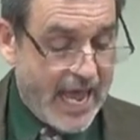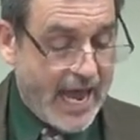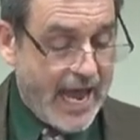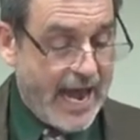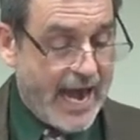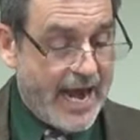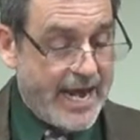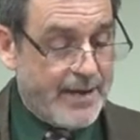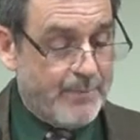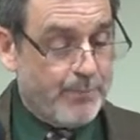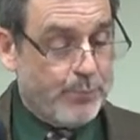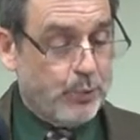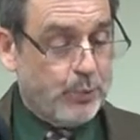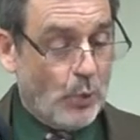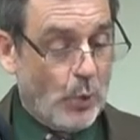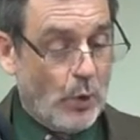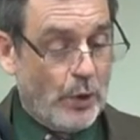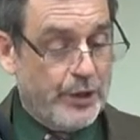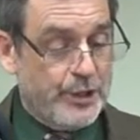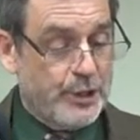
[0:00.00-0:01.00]
I
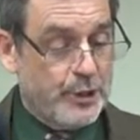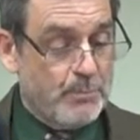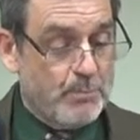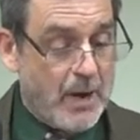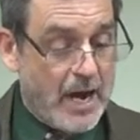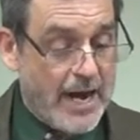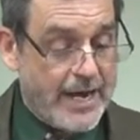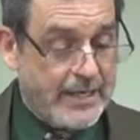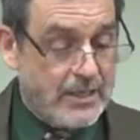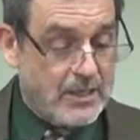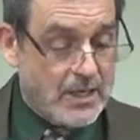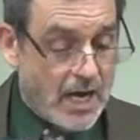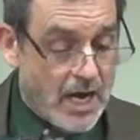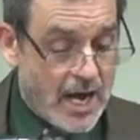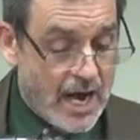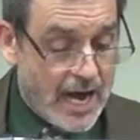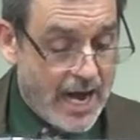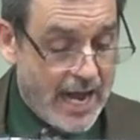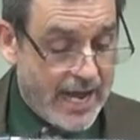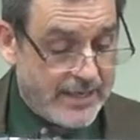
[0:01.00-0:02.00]
implore you by
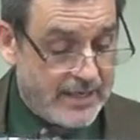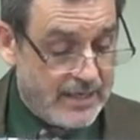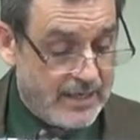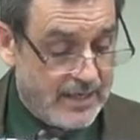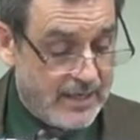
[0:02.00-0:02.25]
God